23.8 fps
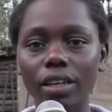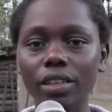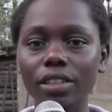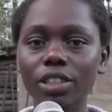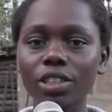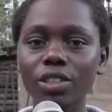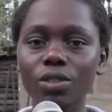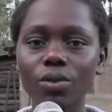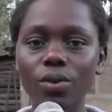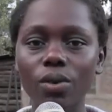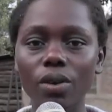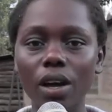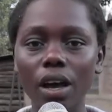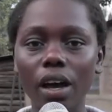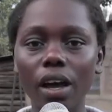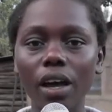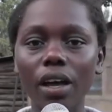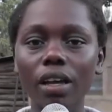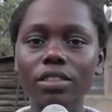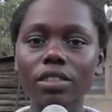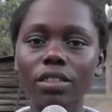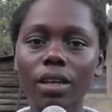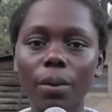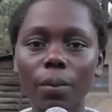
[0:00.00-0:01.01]
I need your
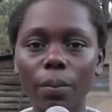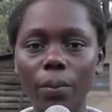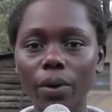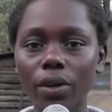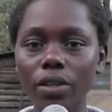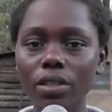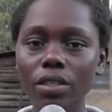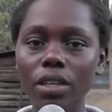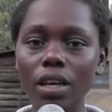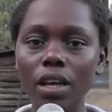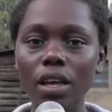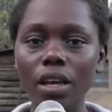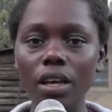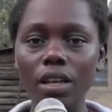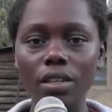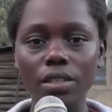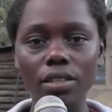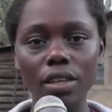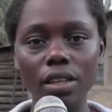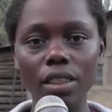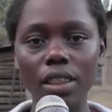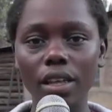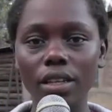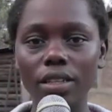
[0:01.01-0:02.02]
support
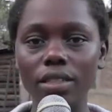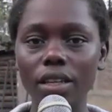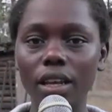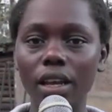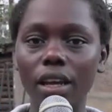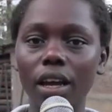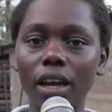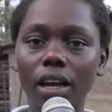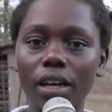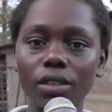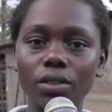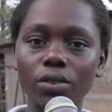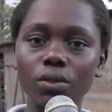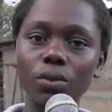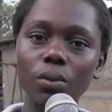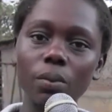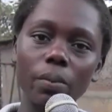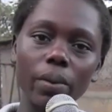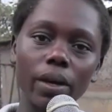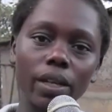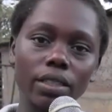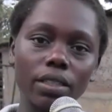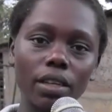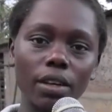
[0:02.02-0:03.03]
so that I can
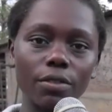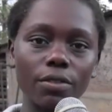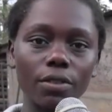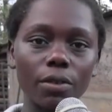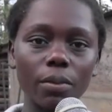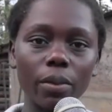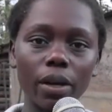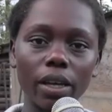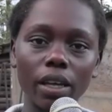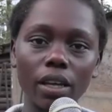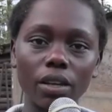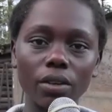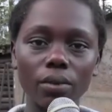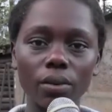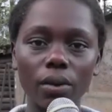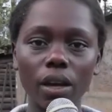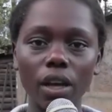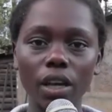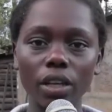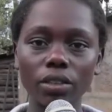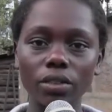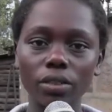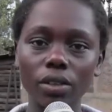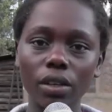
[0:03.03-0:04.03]
do better for my
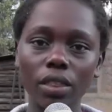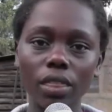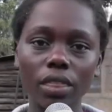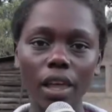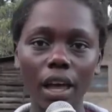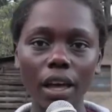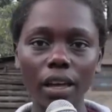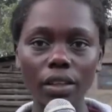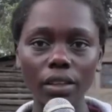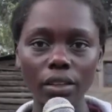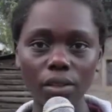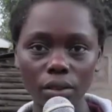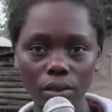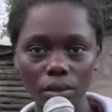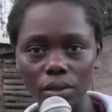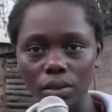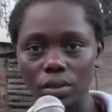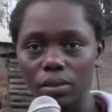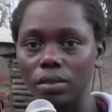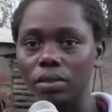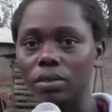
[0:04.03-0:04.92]
education. Thank you.